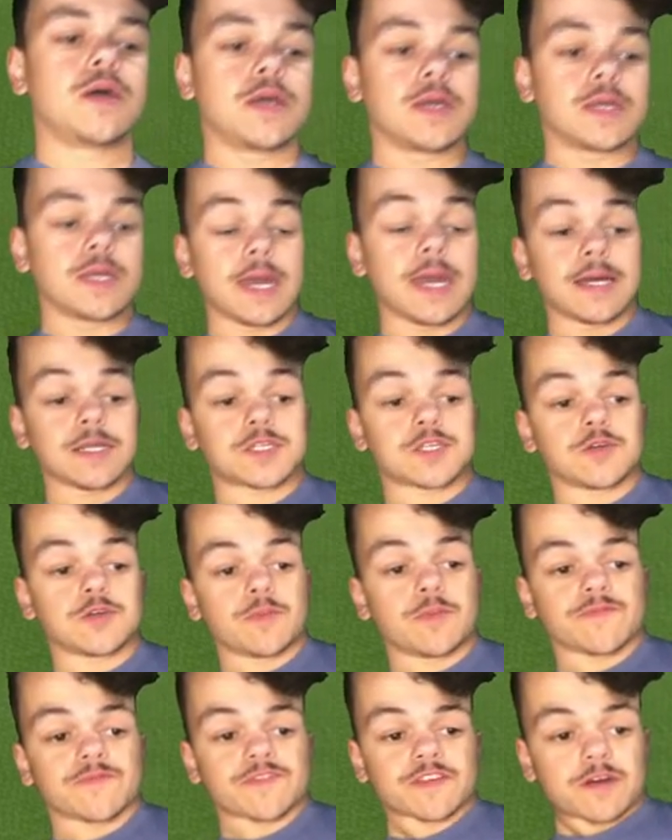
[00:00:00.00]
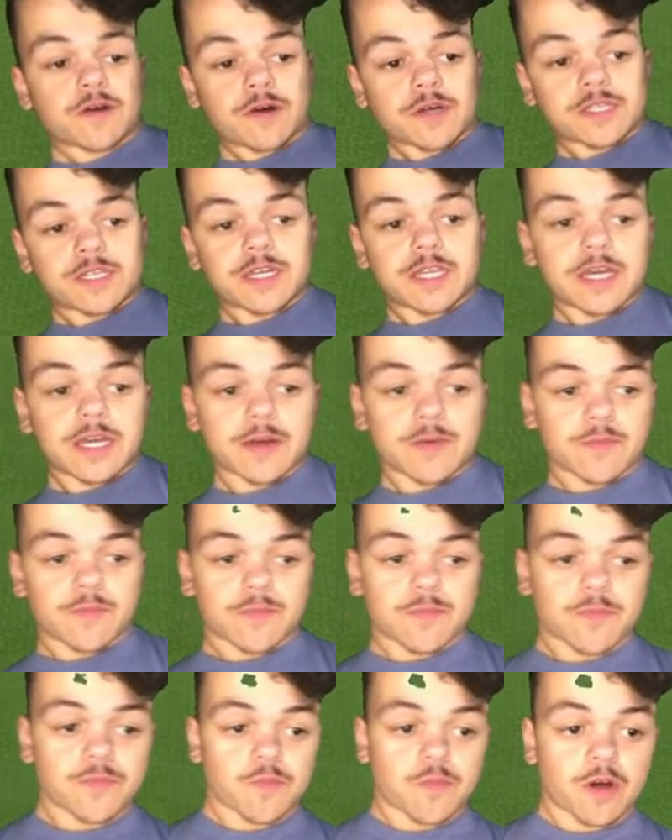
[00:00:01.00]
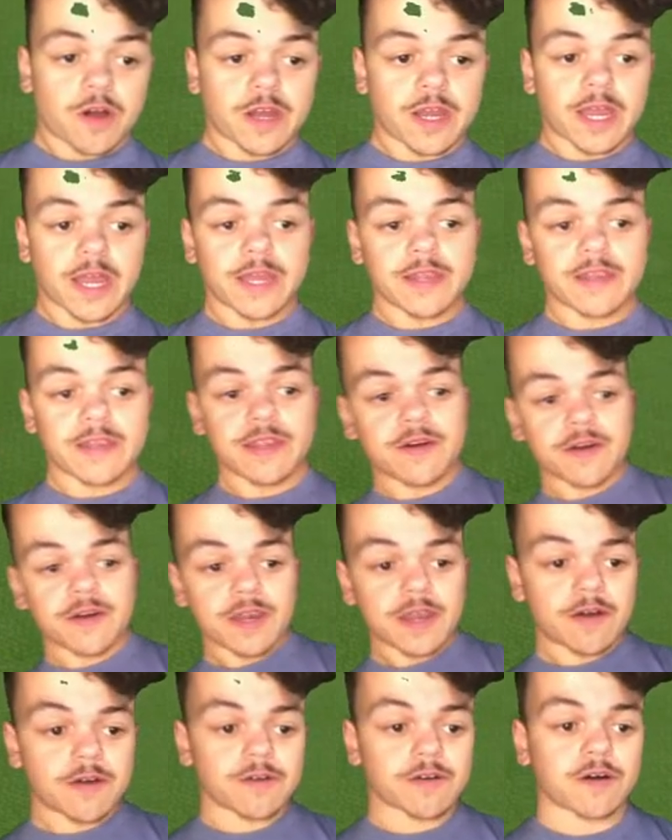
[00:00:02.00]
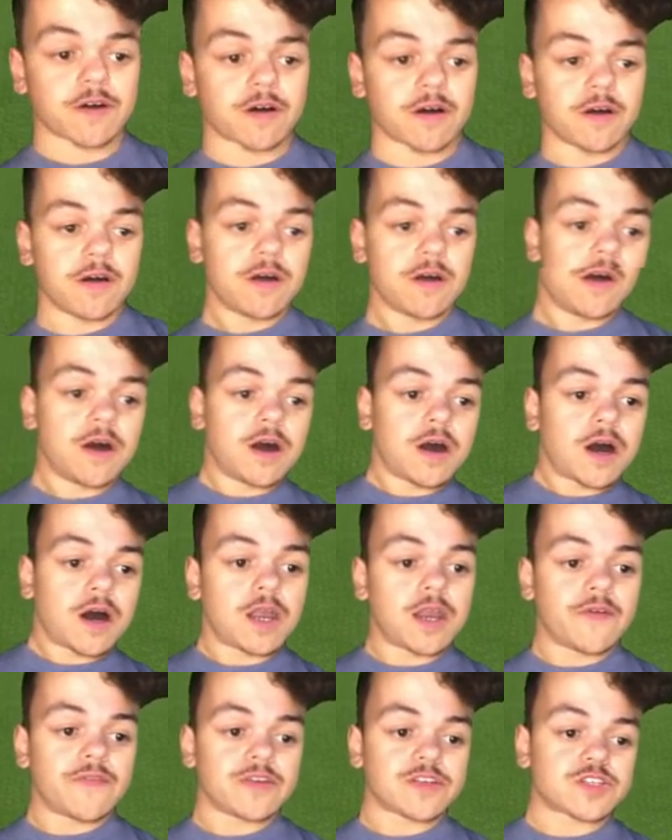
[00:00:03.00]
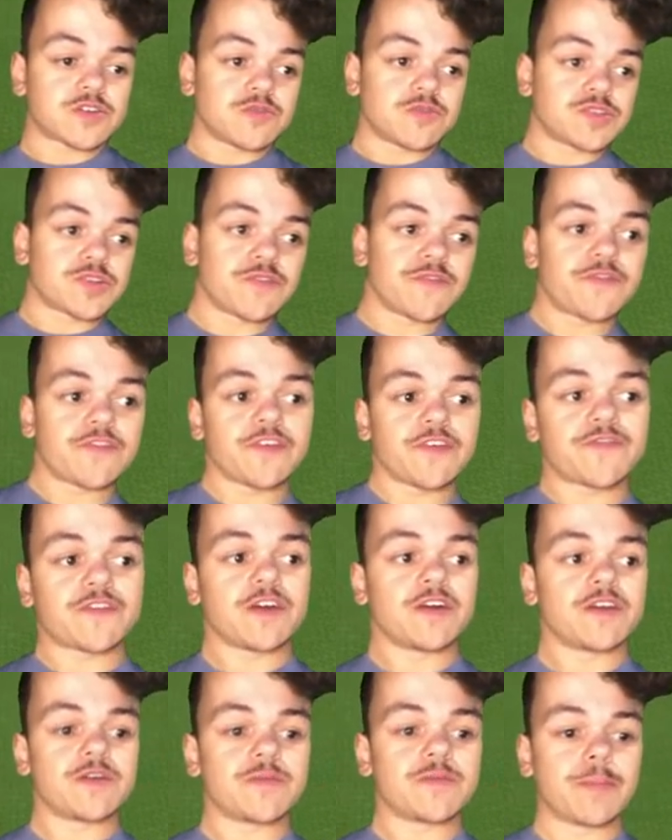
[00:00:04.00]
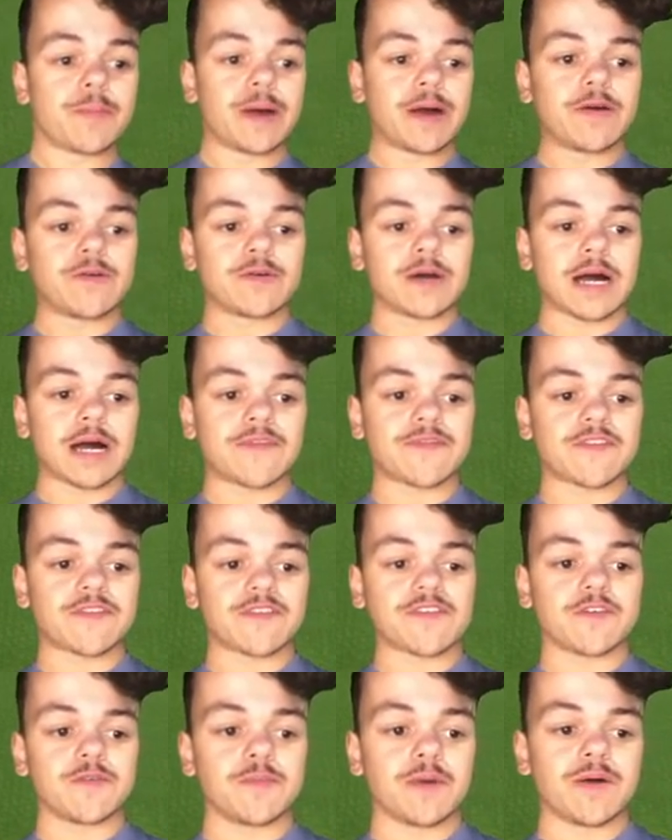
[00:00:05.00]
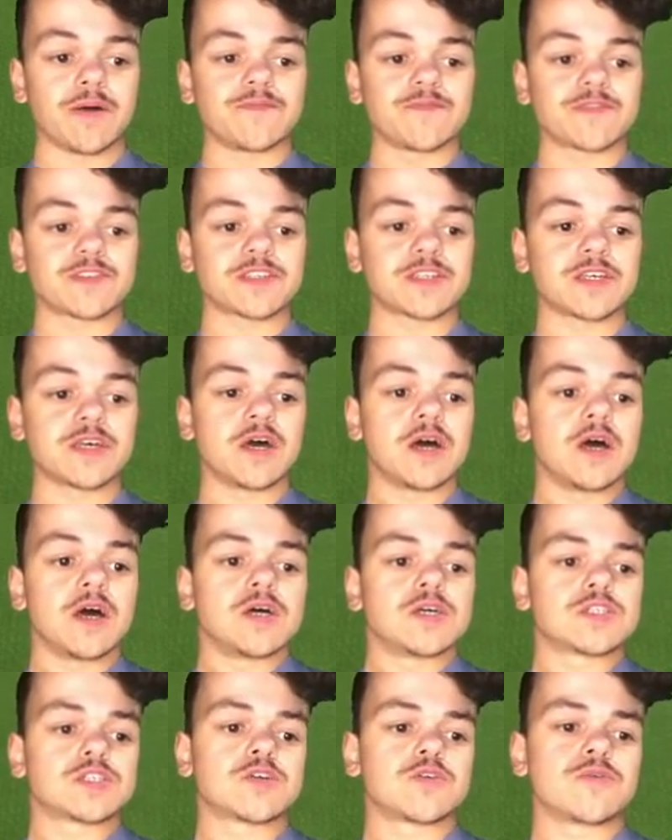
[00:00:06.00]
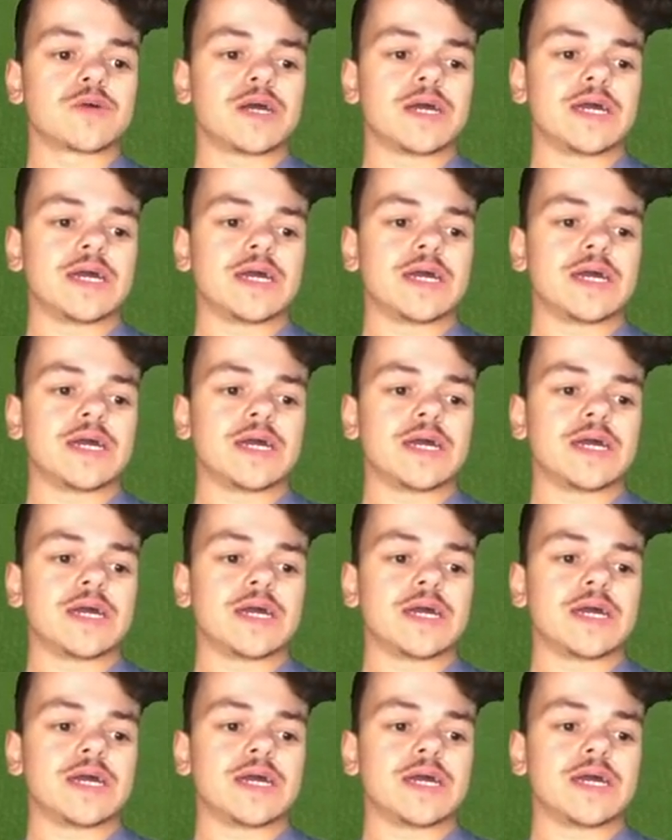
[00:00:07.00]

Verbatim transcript: Yeah, 2 months ago I did hit 1K, didn't I? Now I've got another 250 under my belt after 2 months. So